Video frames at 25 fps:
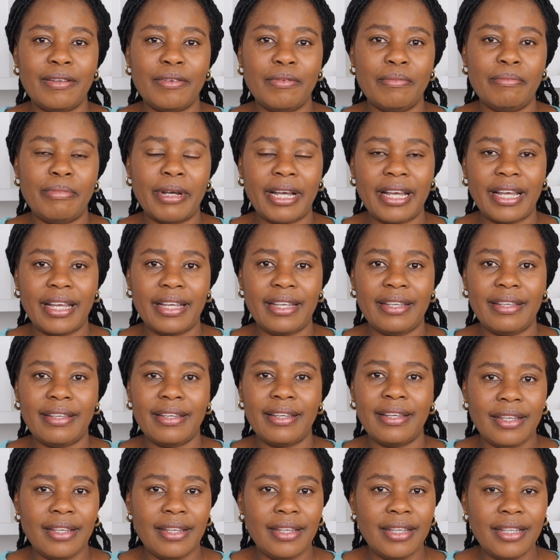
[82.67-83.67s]
by
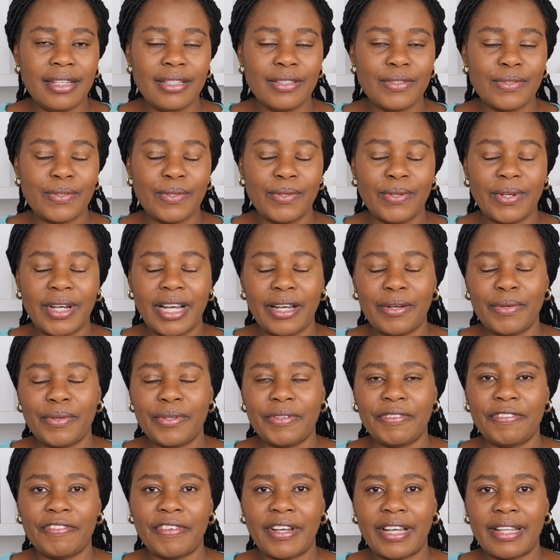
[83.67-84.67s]
his or her
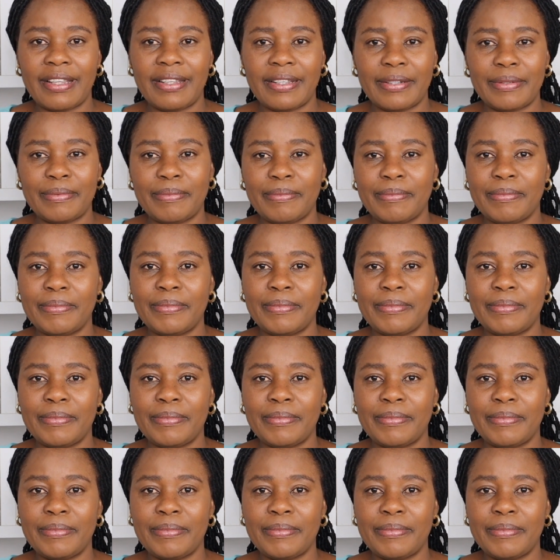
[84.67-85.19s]
own father.